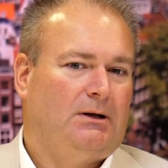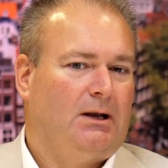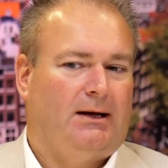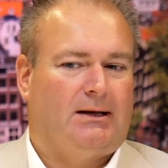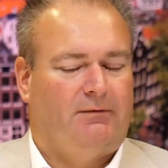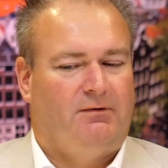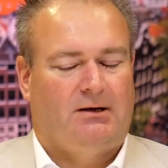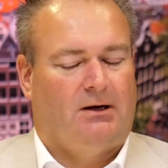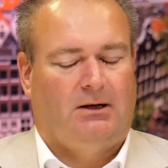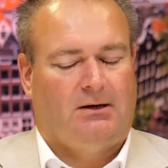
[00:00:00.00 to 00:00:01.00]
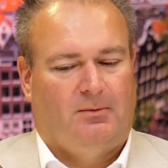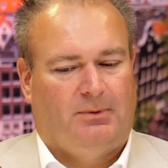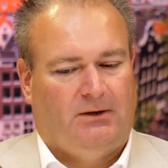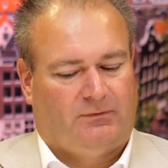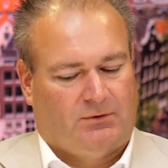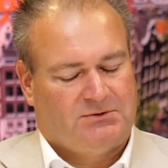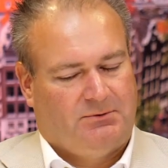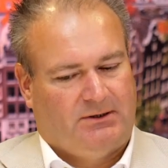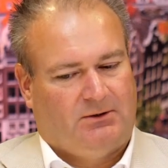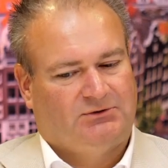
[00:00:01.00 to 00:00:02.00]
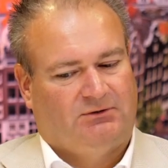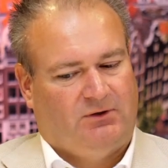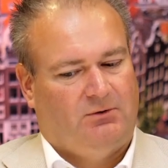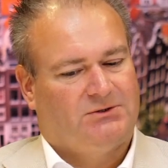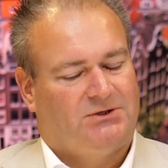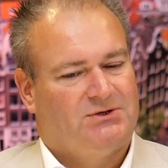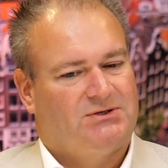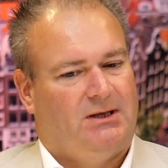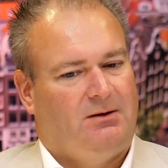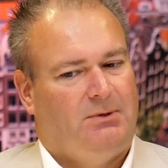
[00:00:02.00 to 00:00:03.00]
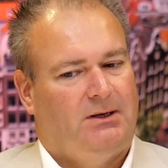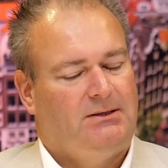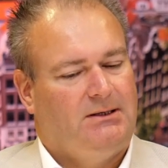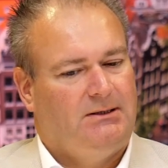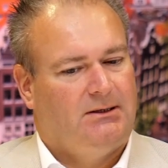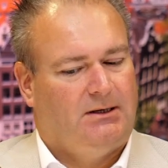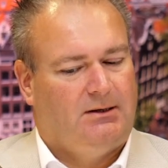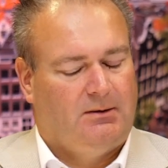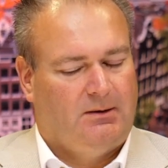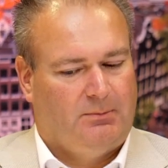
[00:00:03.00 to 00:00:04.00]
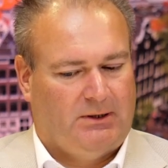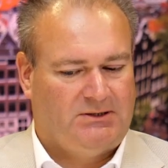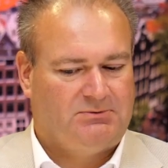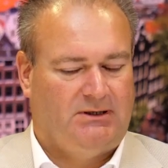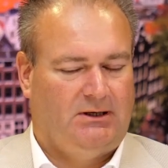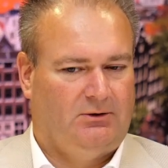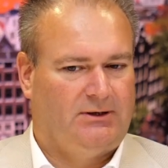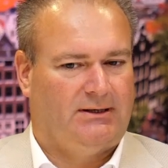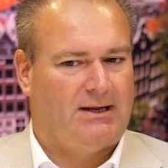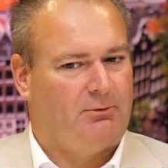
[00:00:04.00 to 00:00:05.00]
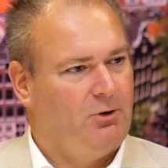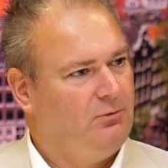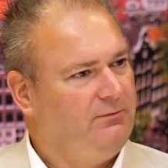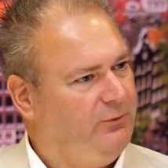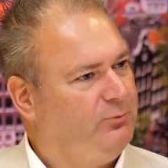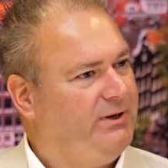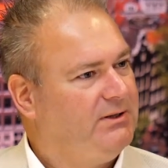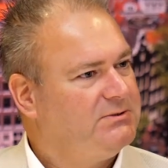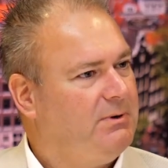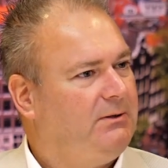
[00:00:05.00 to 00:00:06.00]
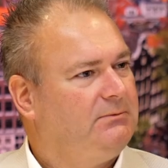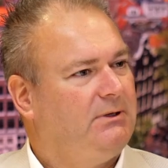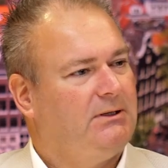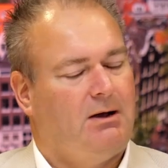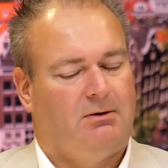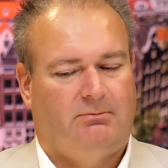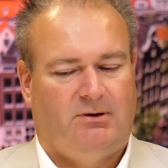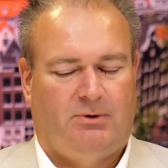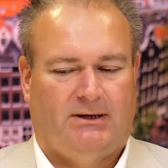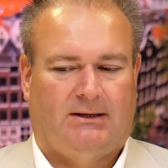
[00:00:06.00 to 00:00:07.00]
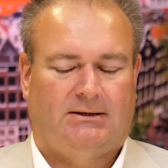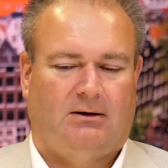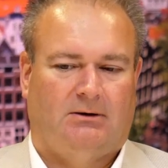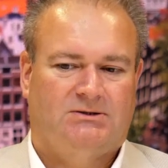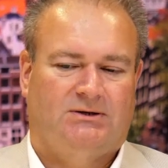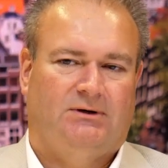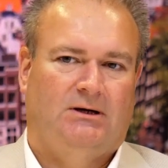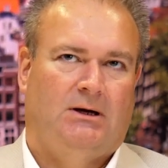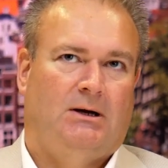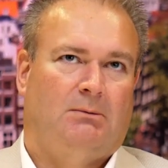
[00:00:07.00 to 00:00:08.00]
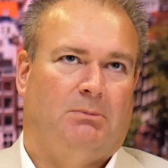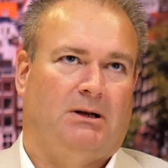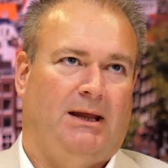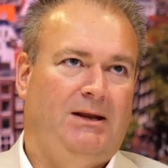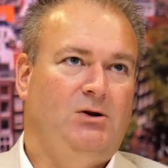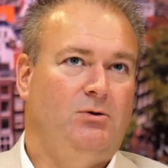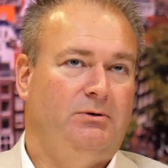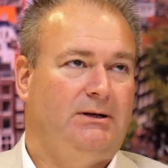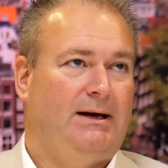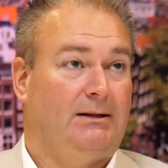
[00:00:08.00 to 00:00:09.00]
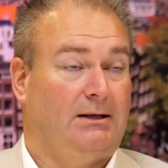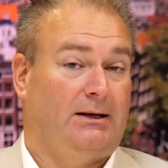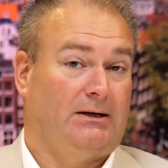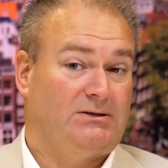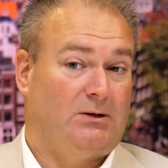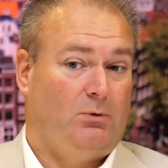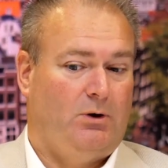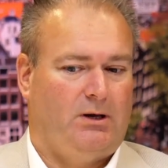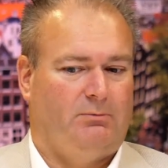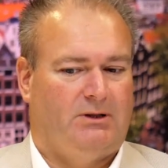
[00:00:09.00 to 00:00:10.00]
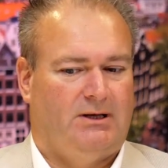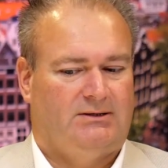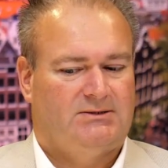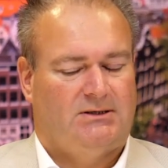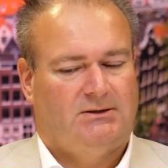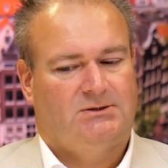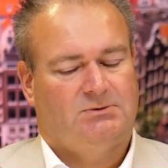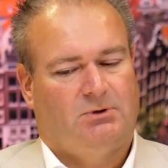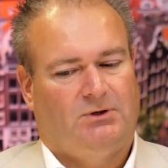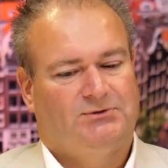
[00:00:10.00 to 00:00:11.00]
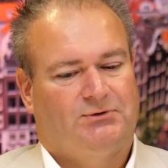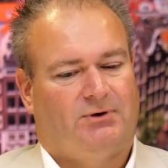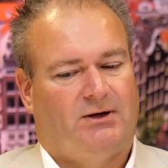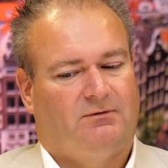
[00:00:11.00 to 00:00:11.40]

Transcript: like every other company, of course, we're also focused on sustainability, but it's really looking at our own footprint as well, and how can we bring that down, etc. But in doing that, and like I said, working with data centers, we're also trying to